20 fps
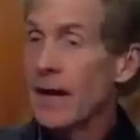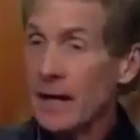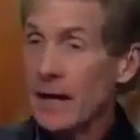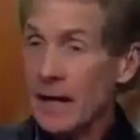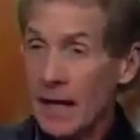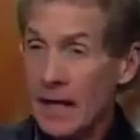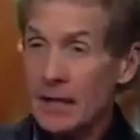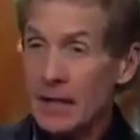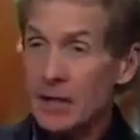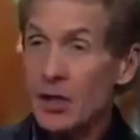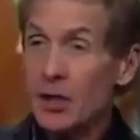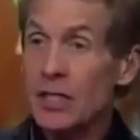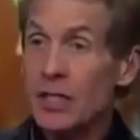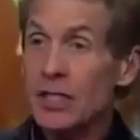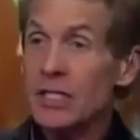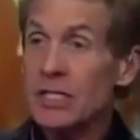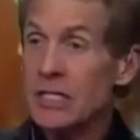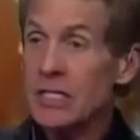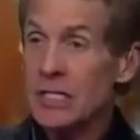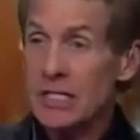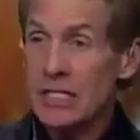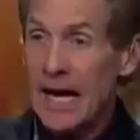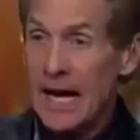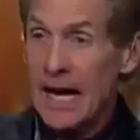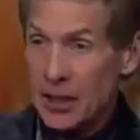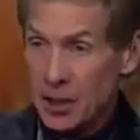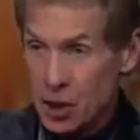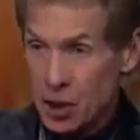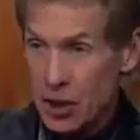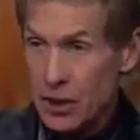and that guy's going to
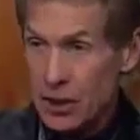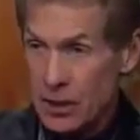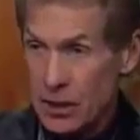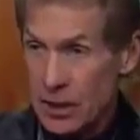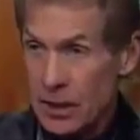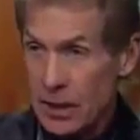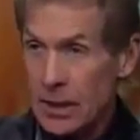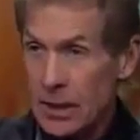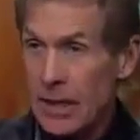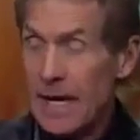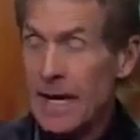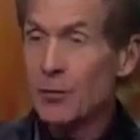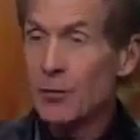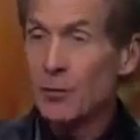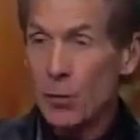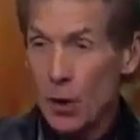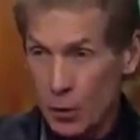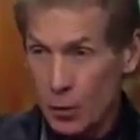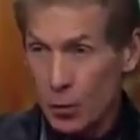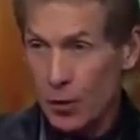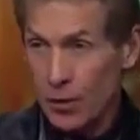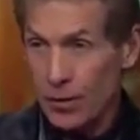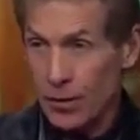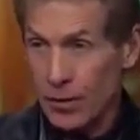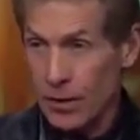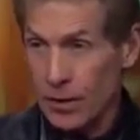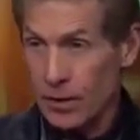snatch it and run with it.